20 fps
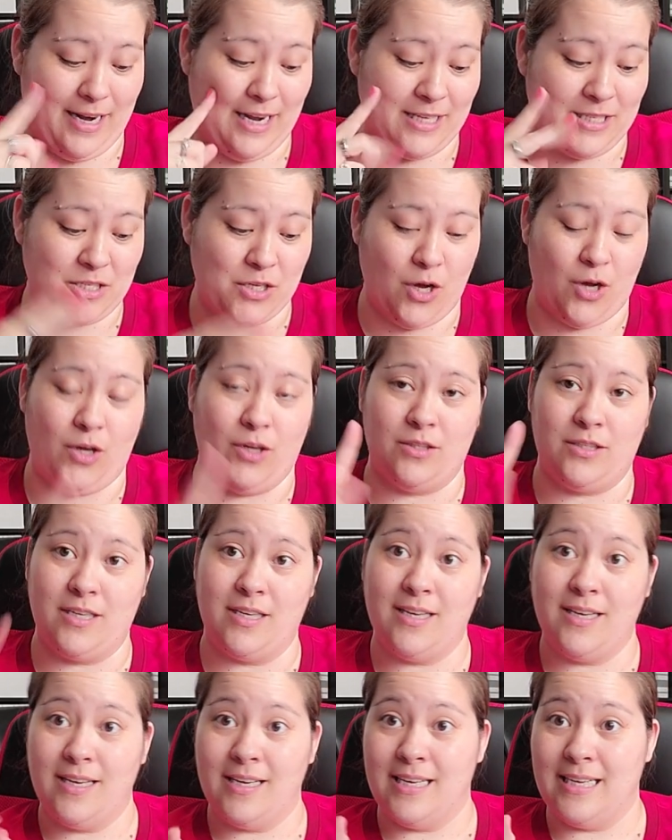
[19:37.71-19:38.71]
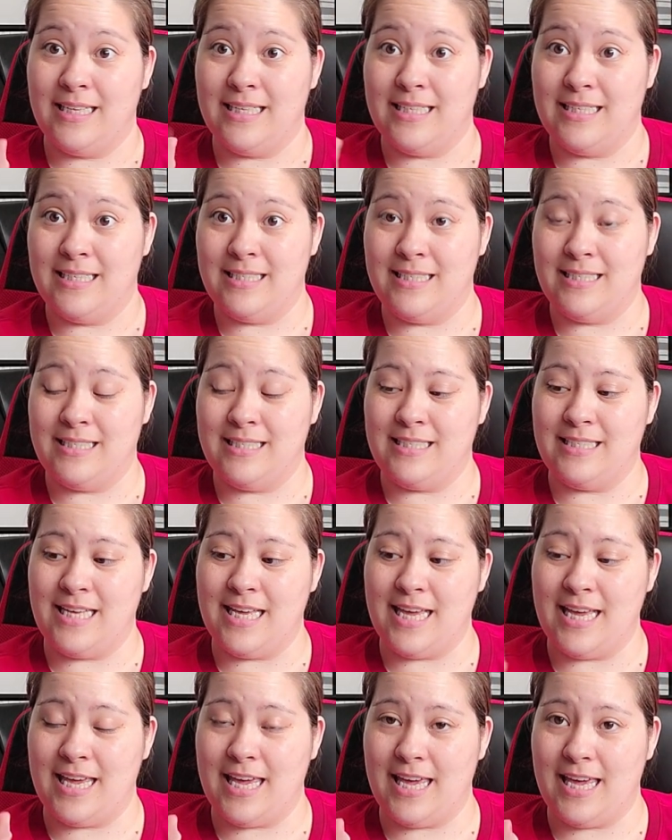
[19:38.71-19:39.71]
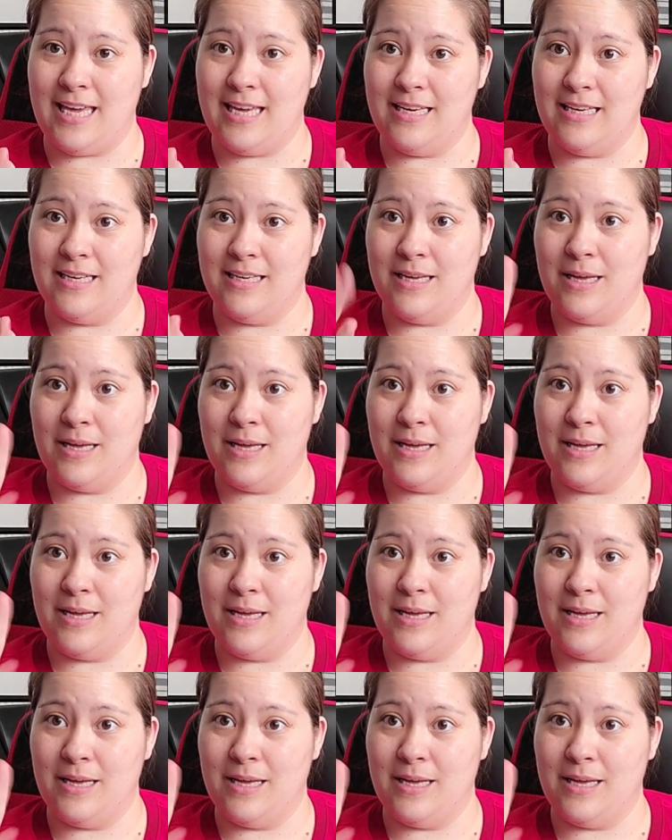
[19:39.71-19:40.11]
It's called Tiki